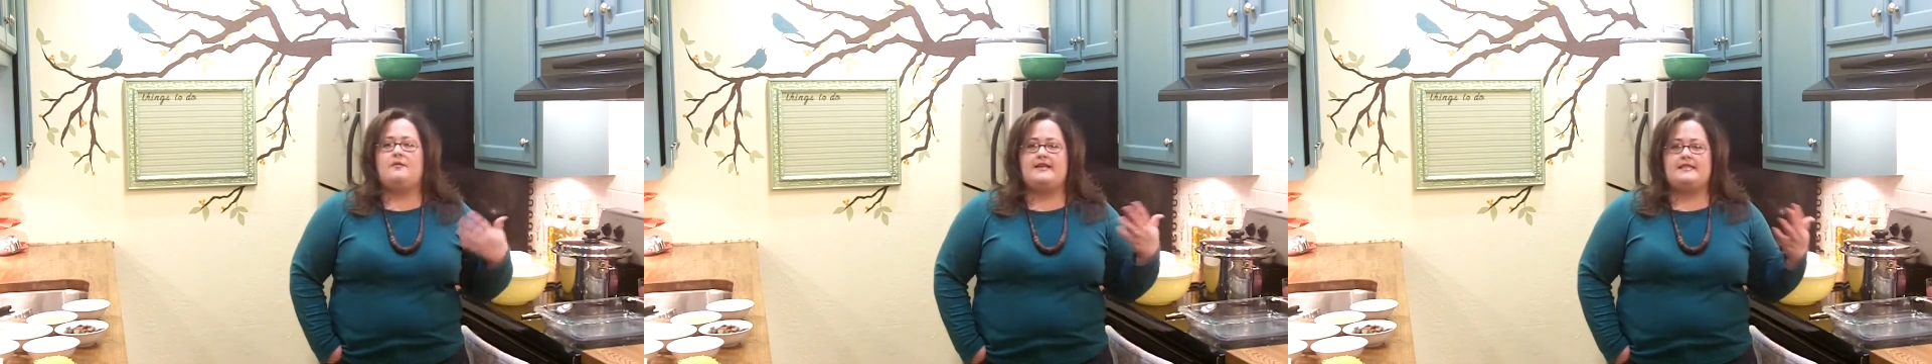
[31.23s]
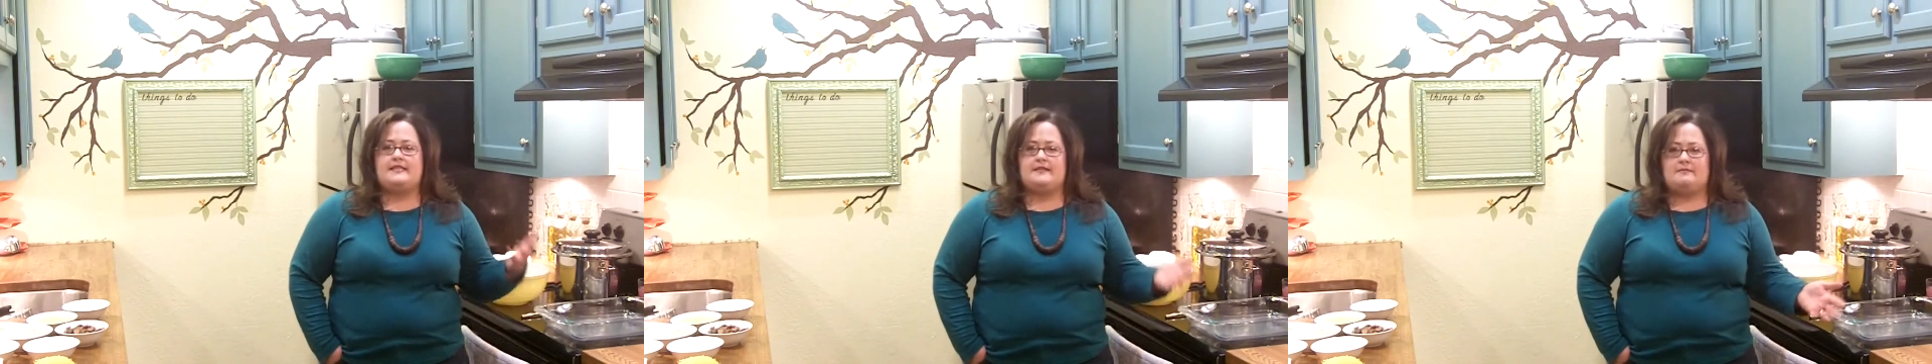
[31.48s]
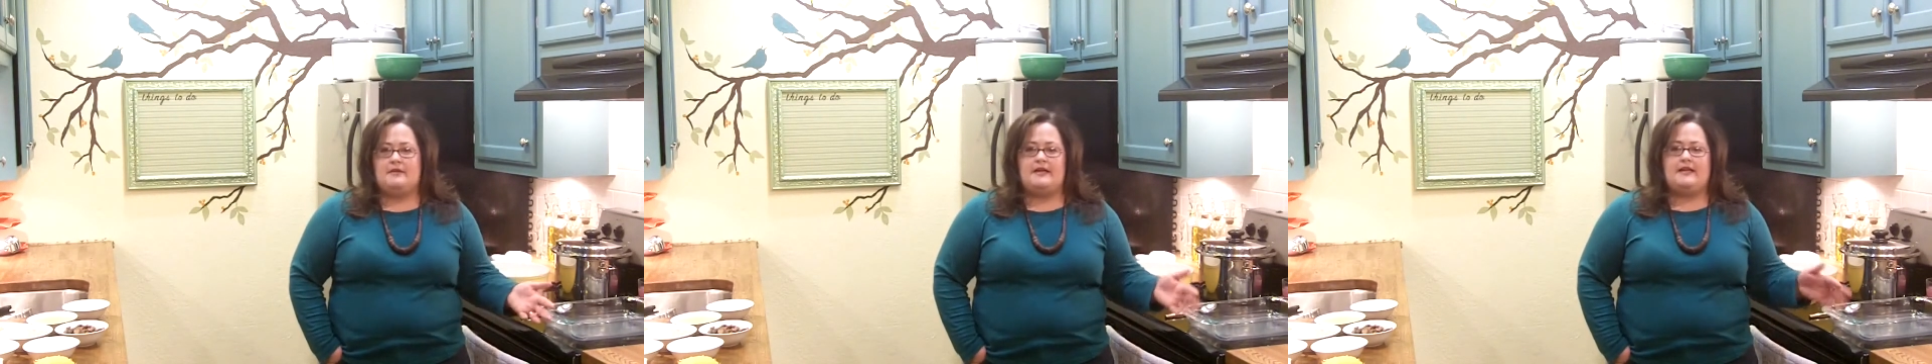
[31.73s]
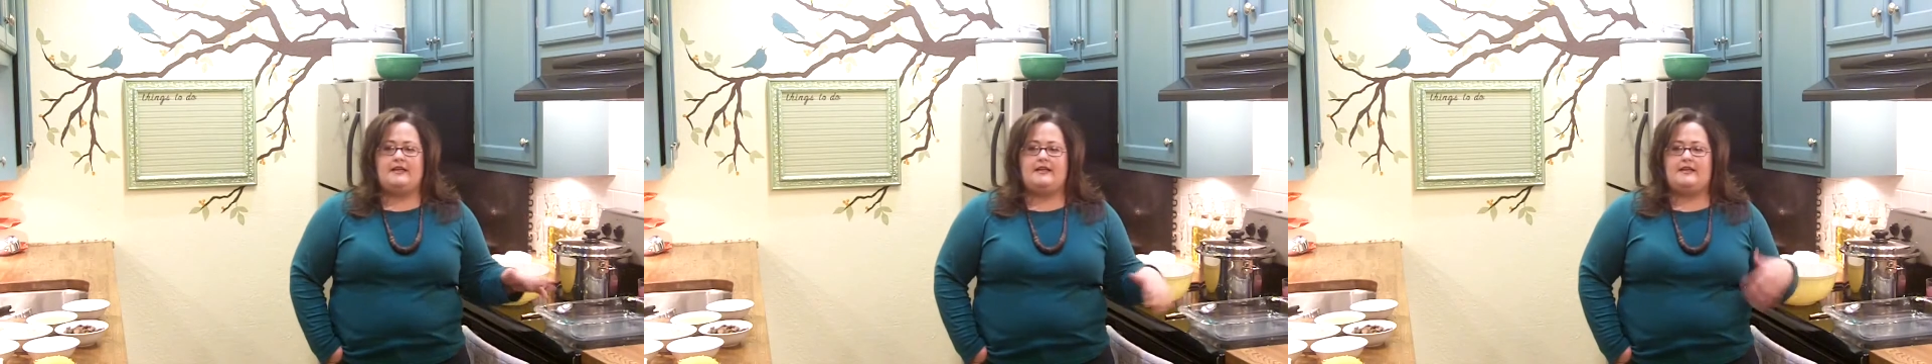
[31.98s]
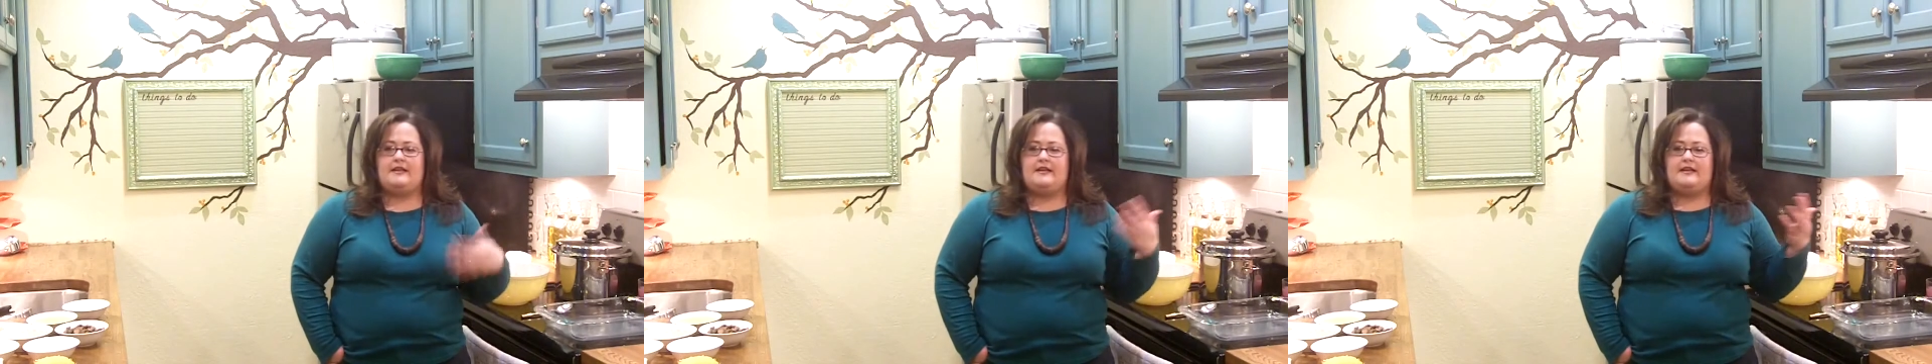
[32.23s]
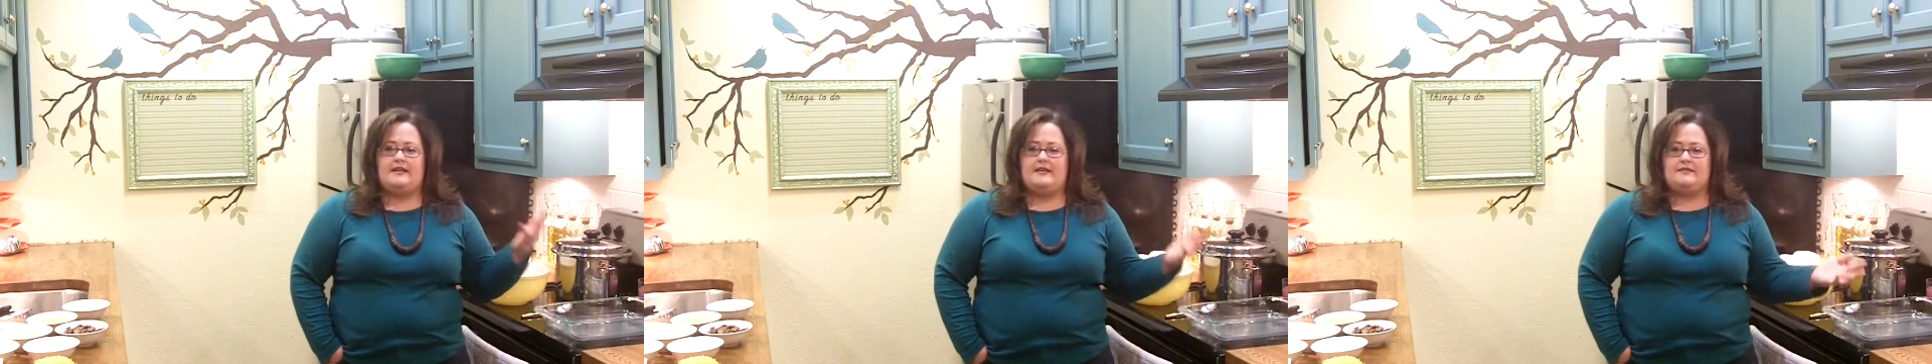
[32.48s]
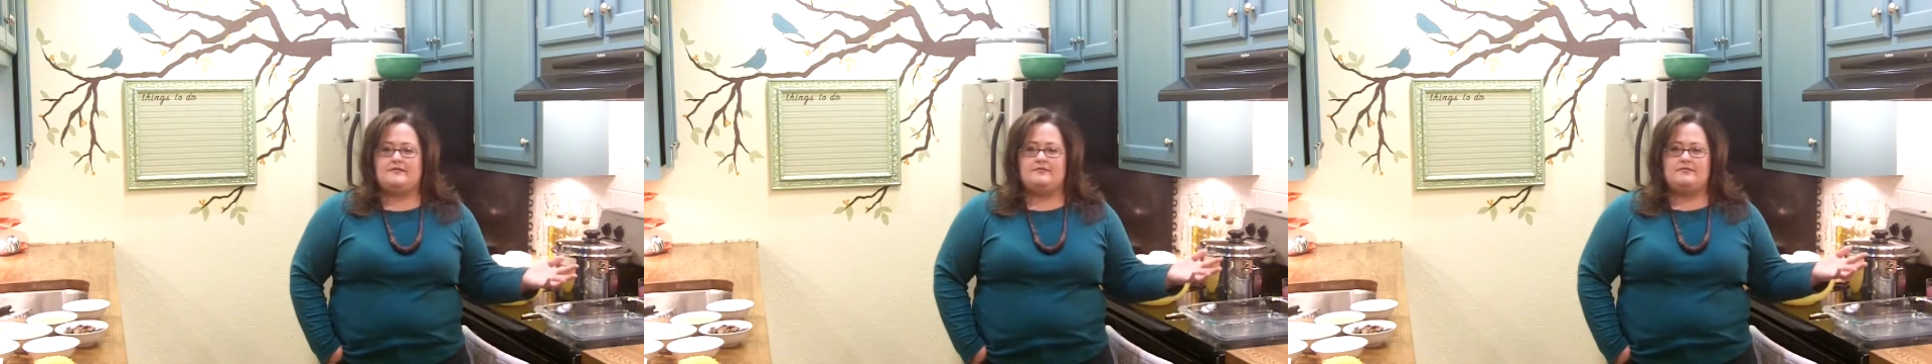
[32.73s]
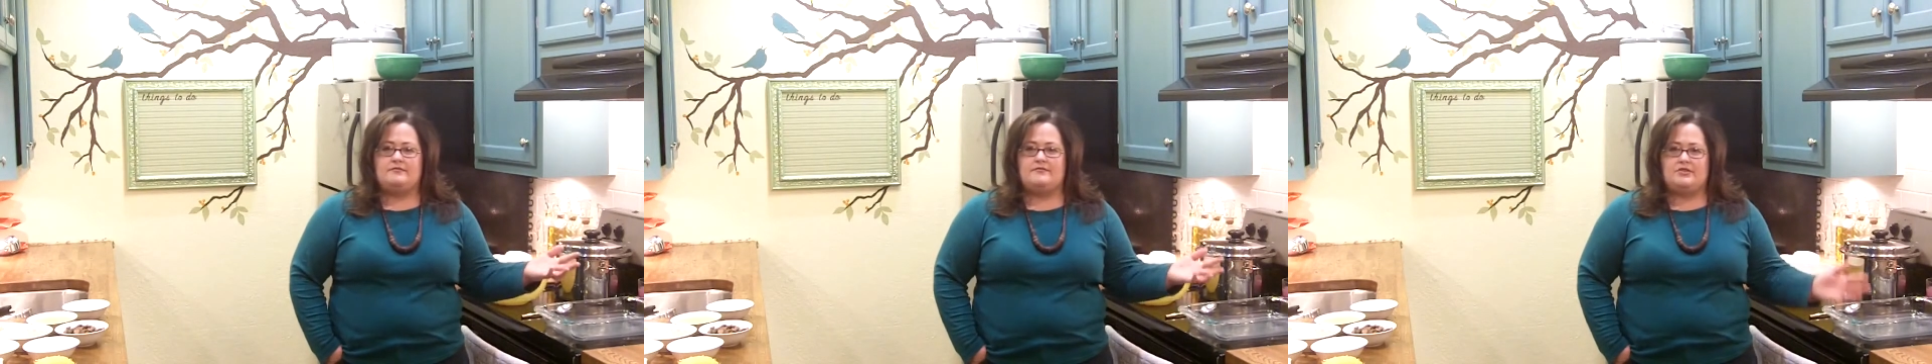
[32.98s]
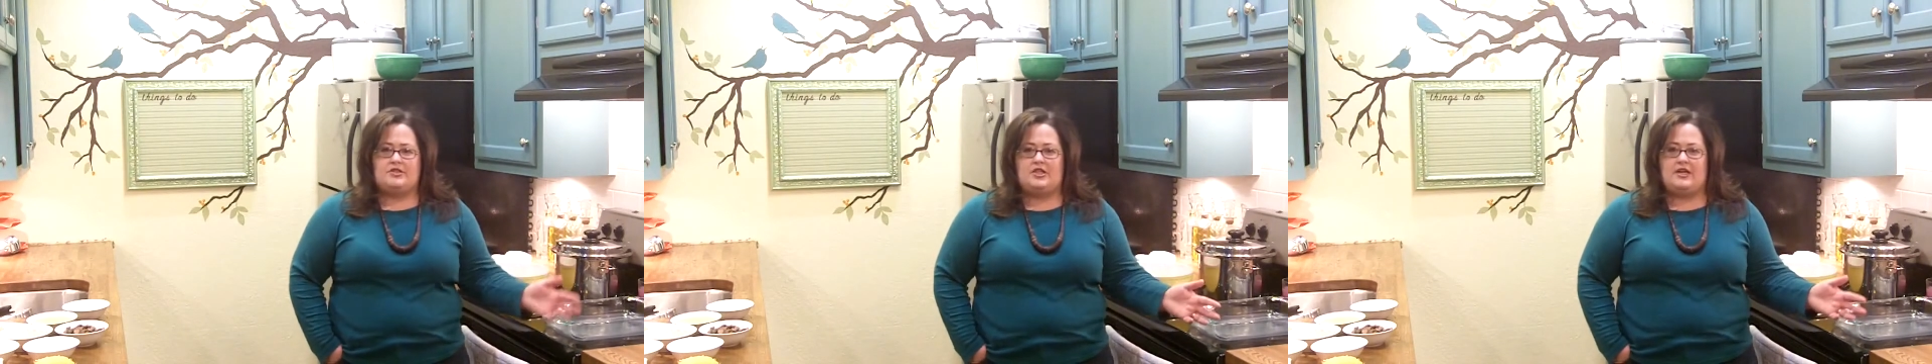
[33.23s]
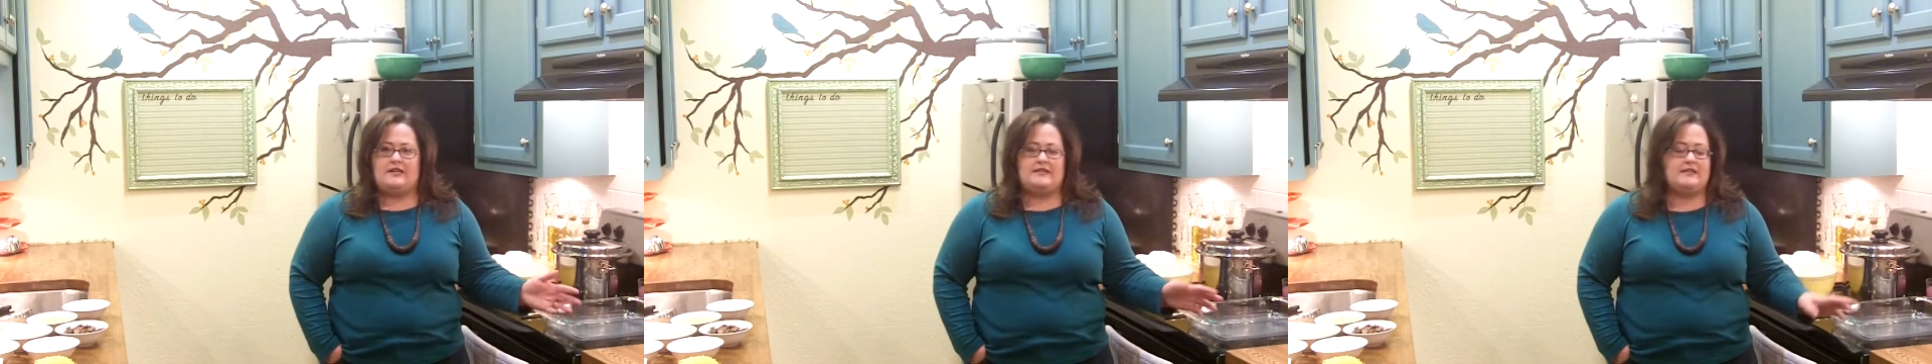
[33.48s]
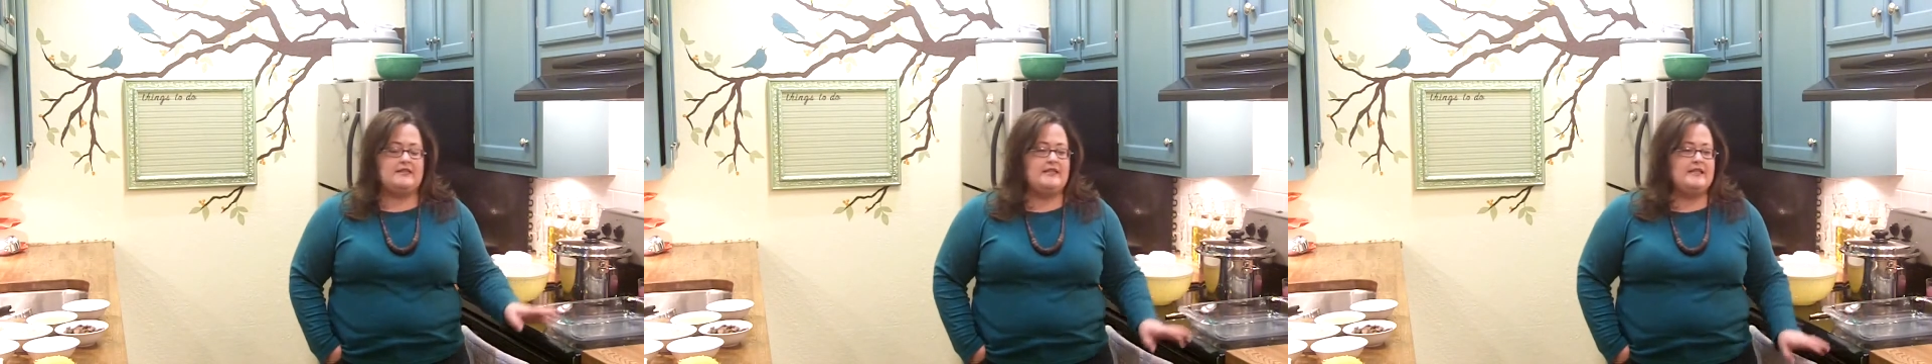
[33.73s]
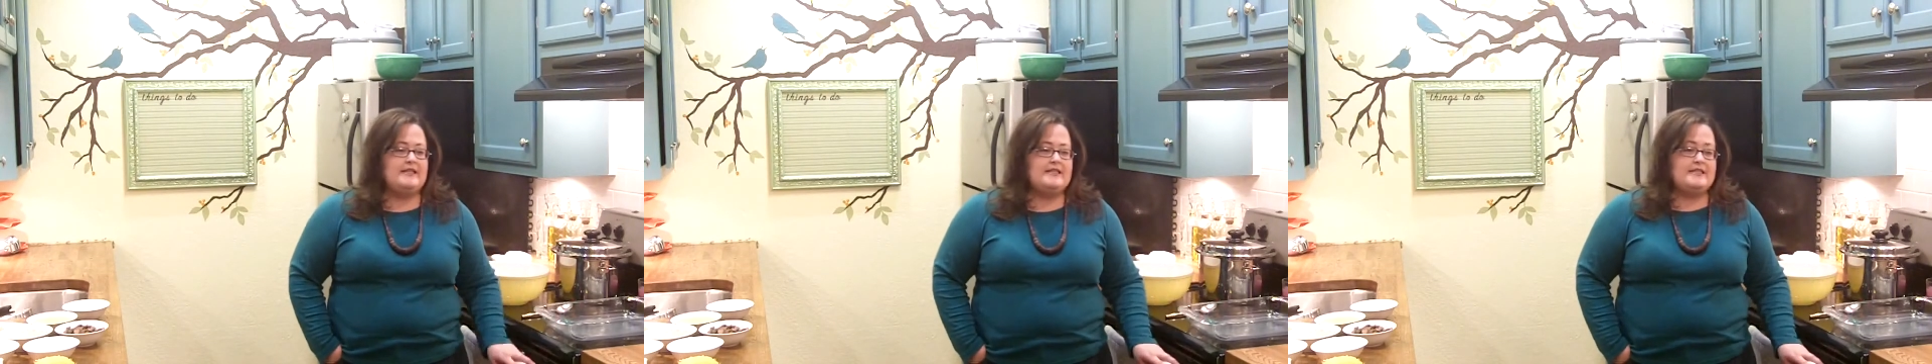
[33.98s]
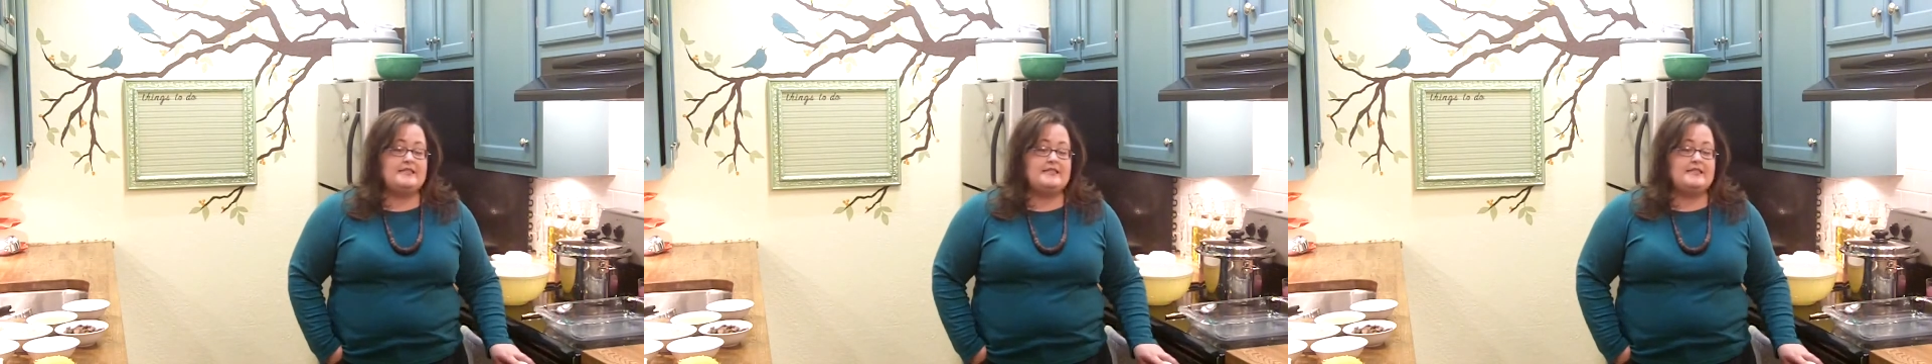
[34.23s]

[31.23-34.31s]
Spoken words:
wasting money, eating junk.